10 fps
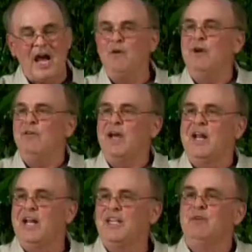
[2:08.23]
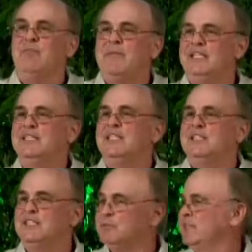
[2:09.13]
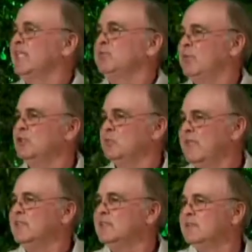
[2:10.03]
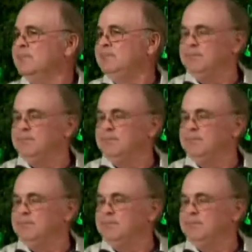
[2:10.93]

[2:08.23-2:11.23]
I went right out of them beans into some 6-bushel beans.